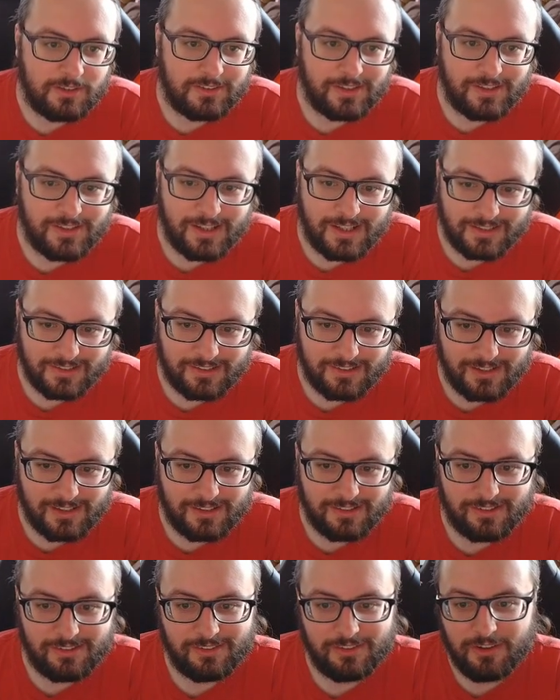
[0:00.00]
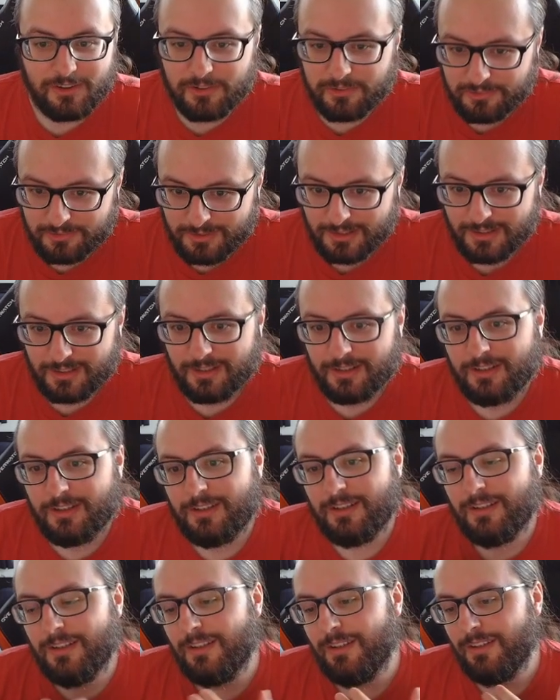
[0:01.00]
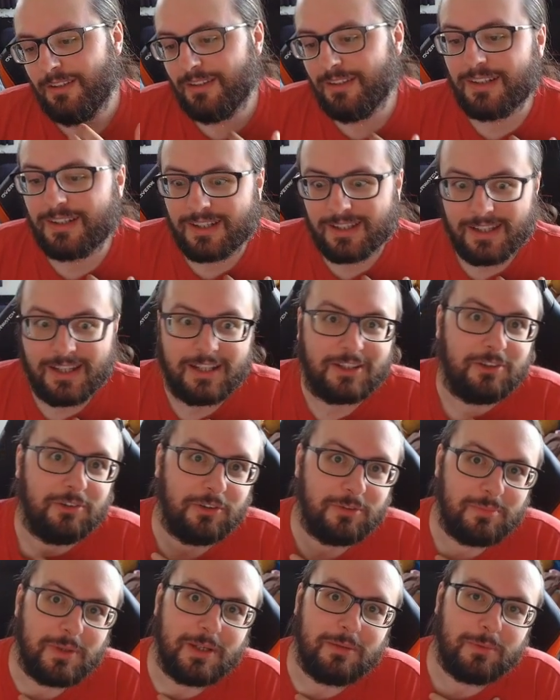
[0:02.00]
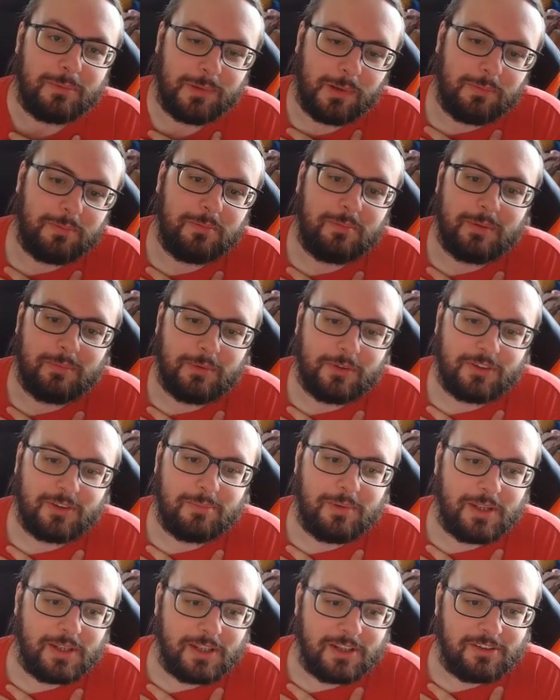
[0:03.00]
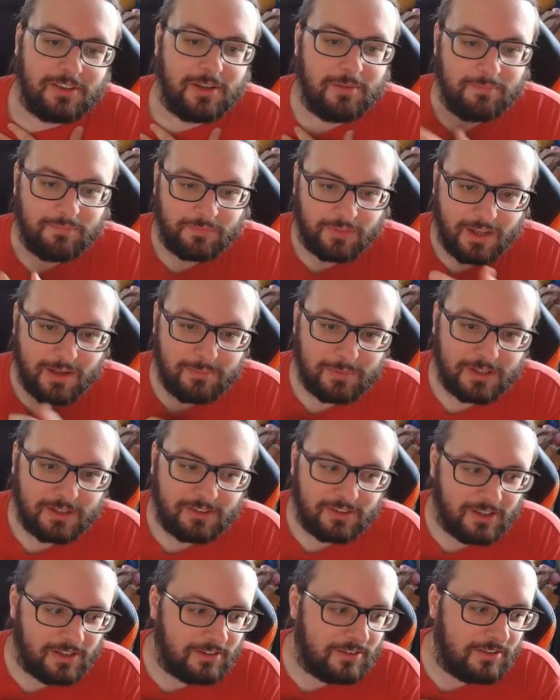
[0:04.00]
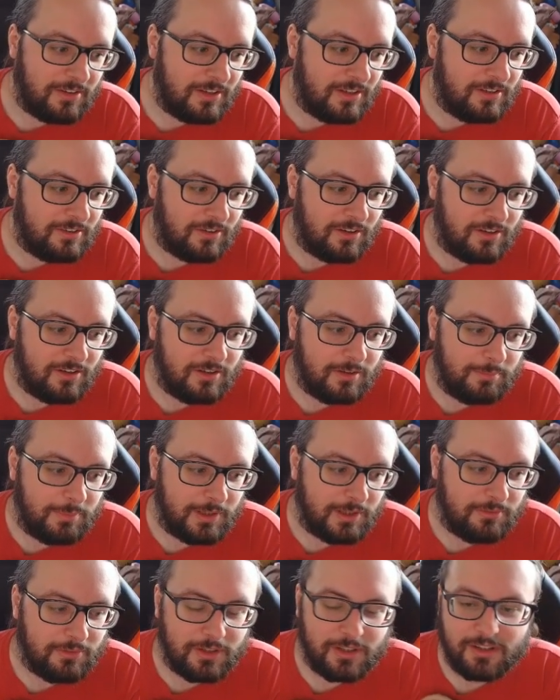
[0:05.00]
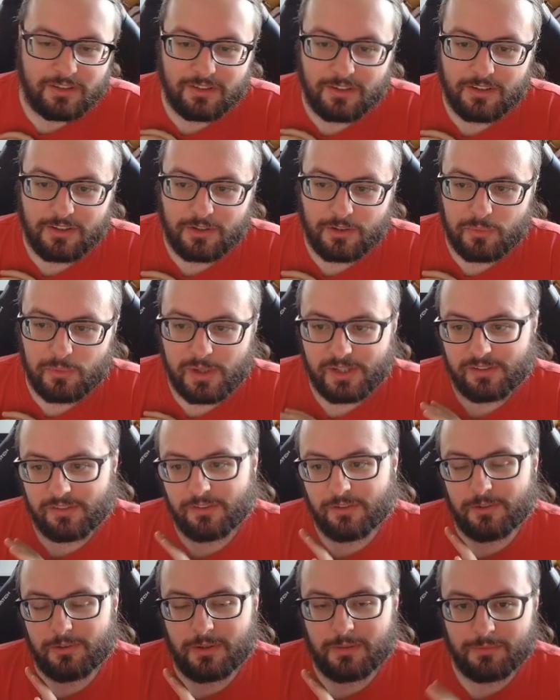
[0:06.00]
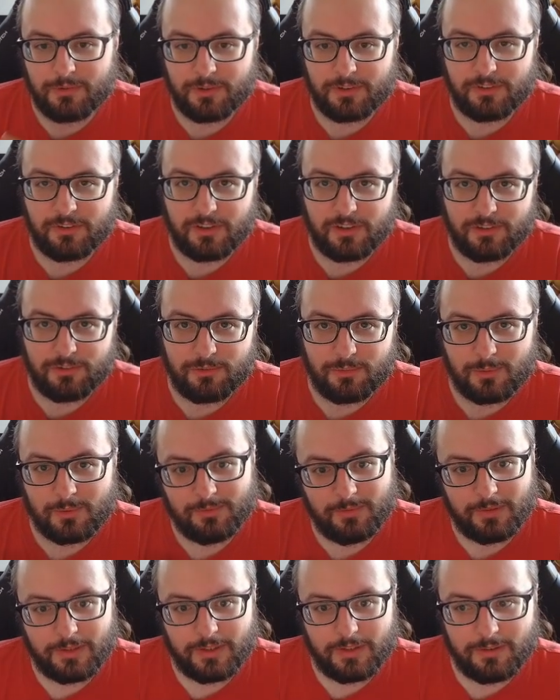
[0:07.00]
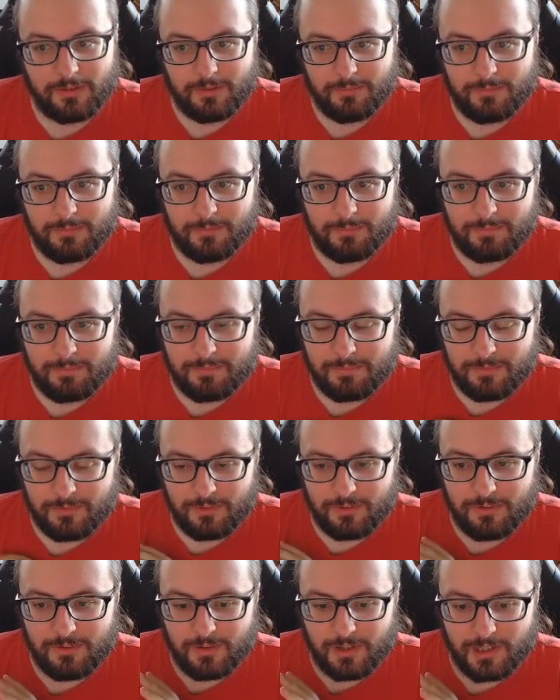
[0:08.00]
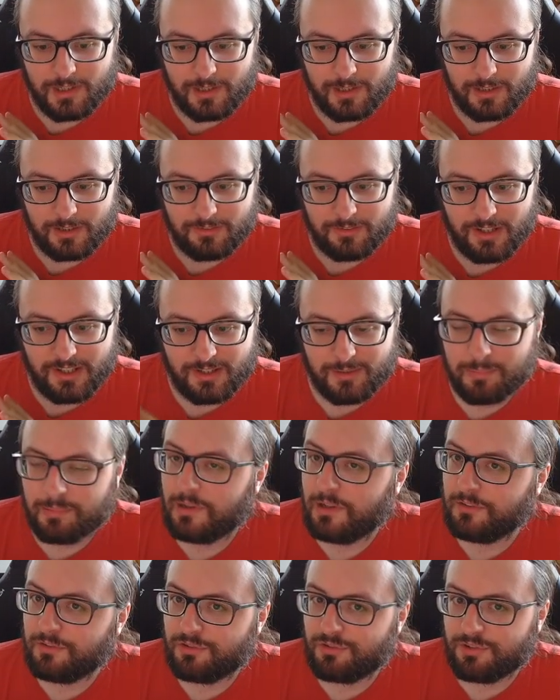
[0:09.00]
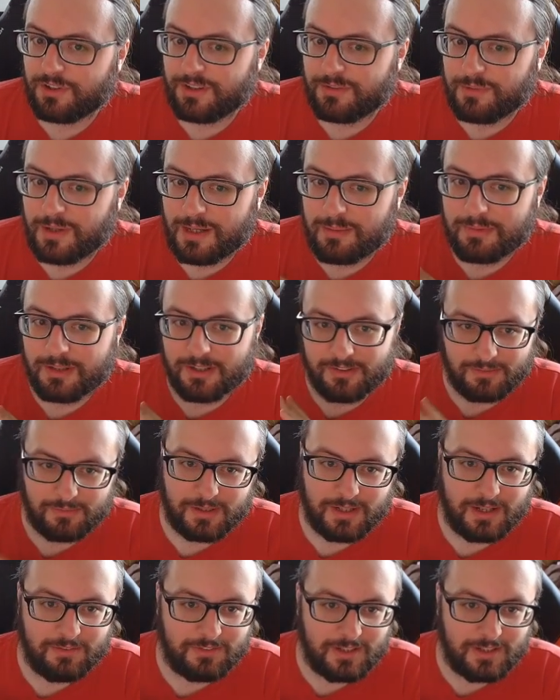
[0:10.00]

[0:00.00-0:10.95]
in that sense, so the collector and me will probably want to pick these up. That being said, these are being released in the US, so I'm not entirely sure if I'm going to uh, take the plunge straight away because I'm going to have to